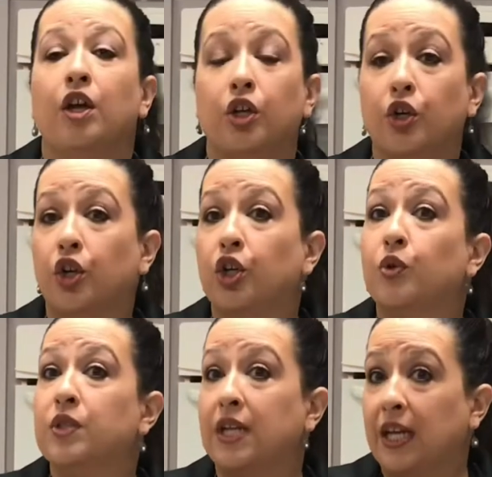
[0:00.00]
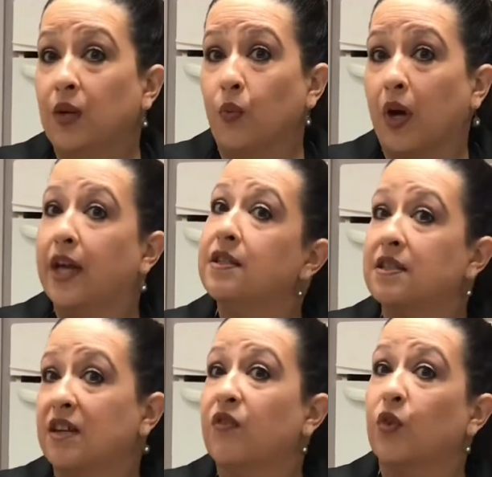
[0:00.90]
you could use quinoa
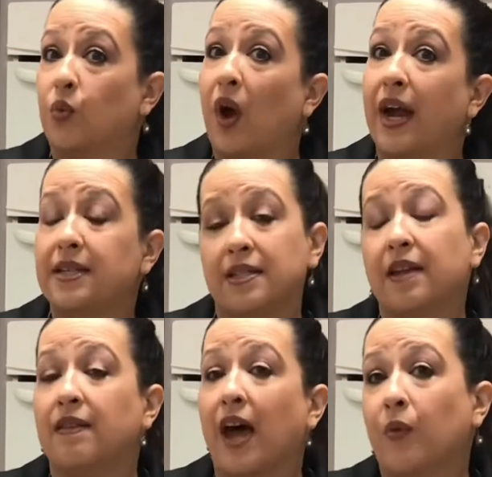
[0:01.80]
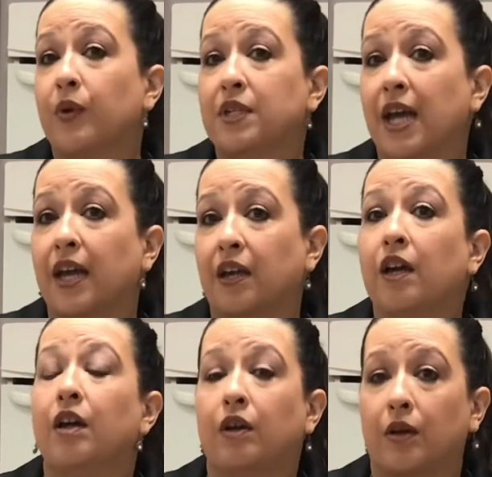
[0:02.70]
instead of the rice, and that would take
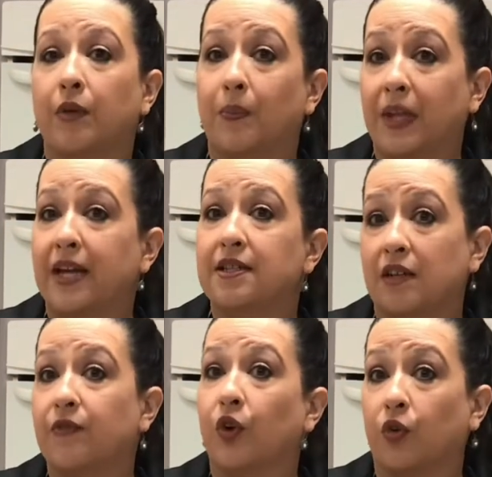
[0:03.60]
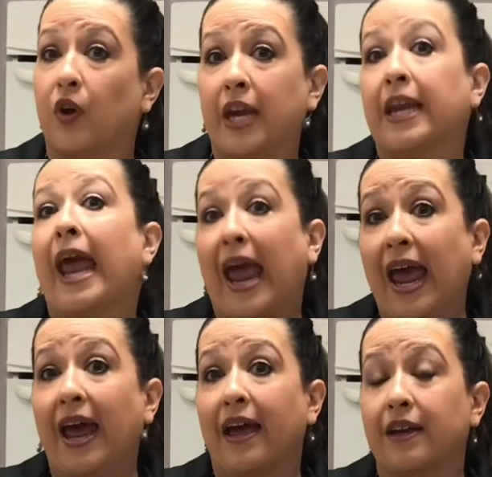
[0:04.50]
the place of your grain
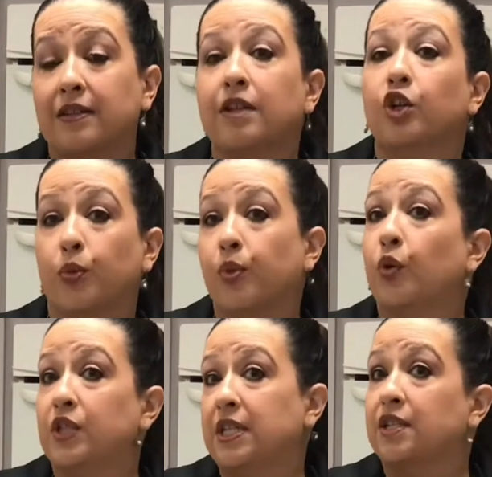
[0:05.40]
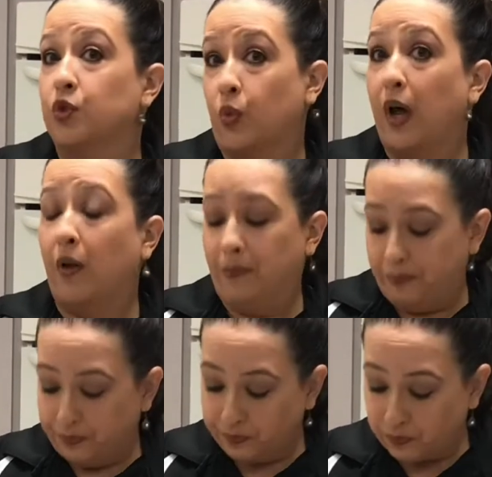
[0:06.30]
and your protein as well.
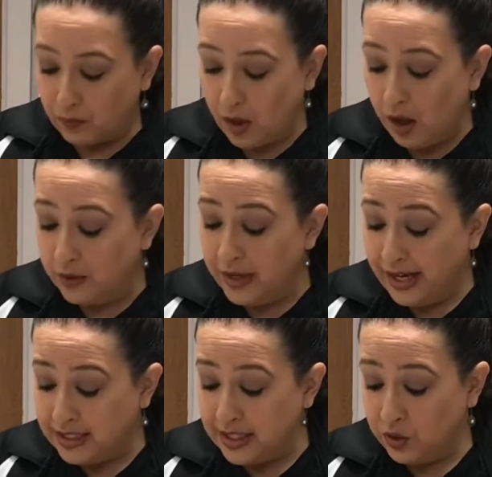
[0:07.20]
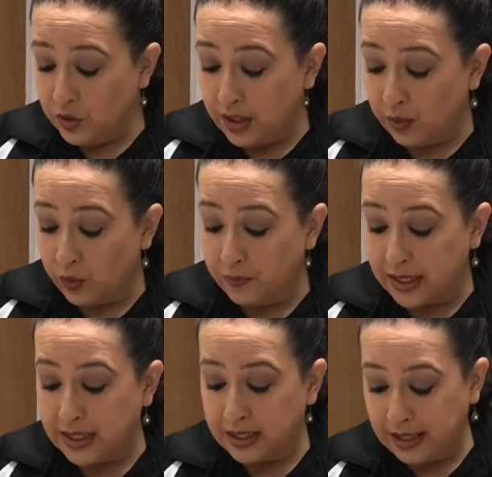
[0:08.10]
Next ingredient would
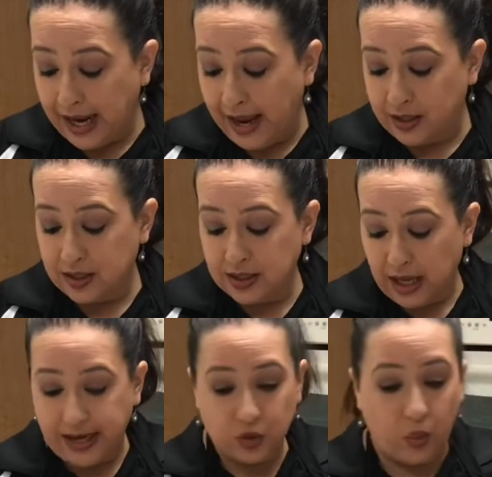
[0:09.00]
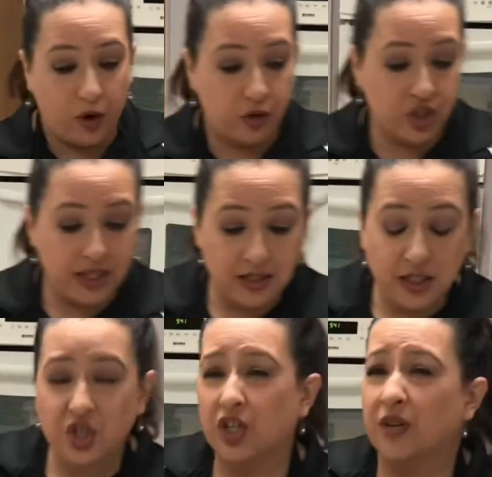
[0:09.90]
be canned sliced water
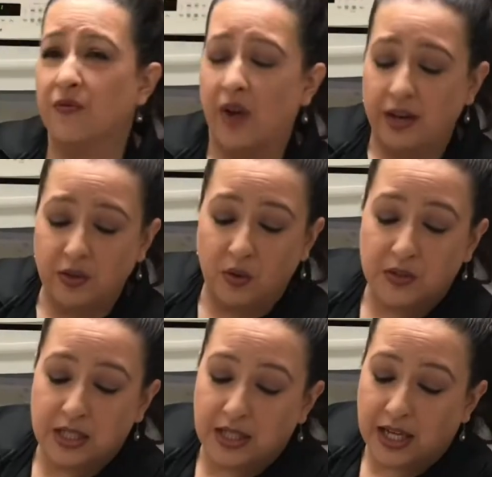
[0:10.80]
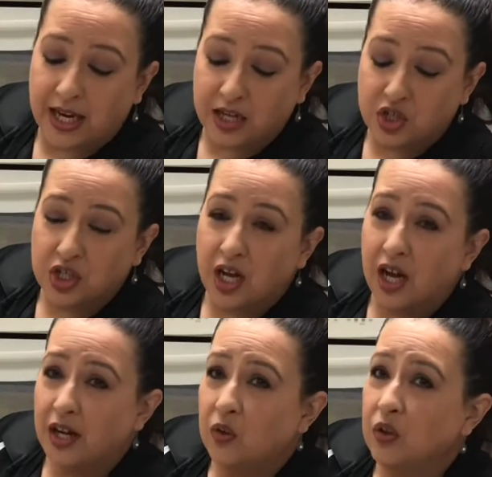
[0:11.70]
chestnuts. You can find those in the Asian
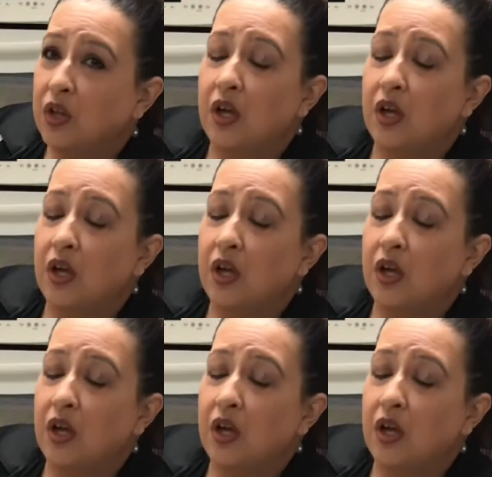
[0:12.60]
aisle.